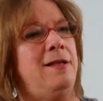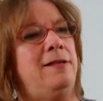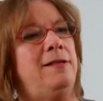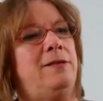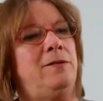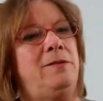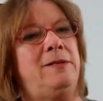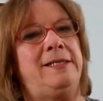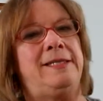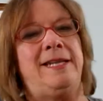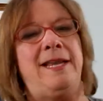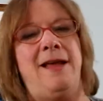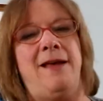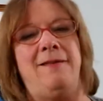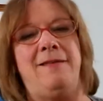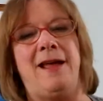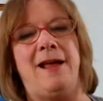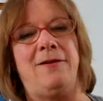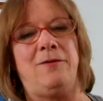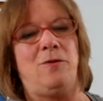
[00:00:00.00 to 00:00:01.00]
So we'll see how
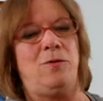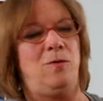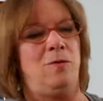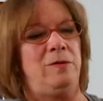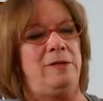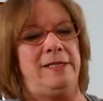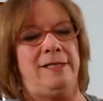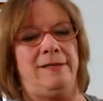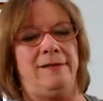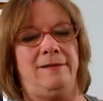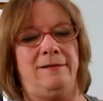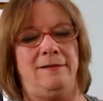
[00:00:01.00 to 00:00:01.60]
that goes.